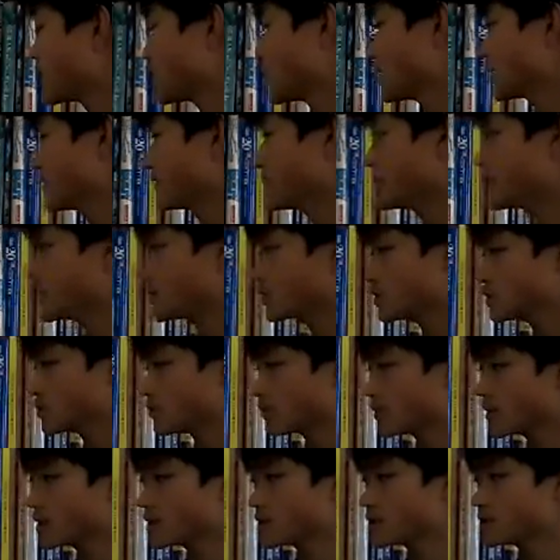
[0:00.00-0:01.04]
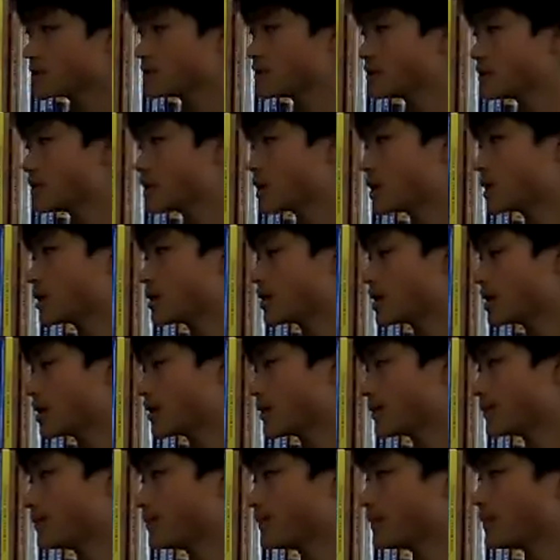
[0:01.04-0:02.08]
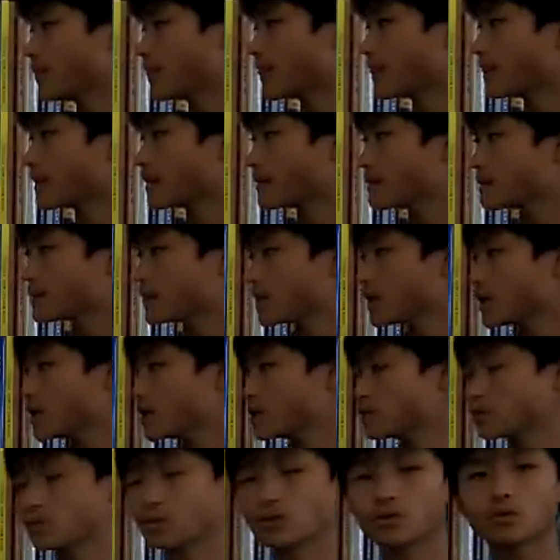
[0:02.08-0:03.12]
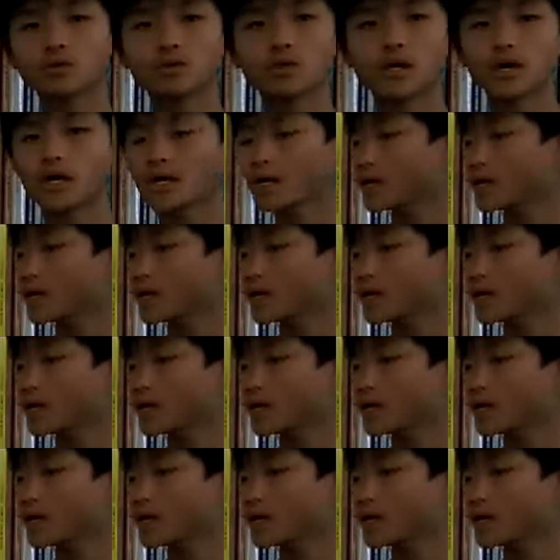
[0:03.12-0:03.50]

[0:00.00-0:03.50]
if there was someone behind the wall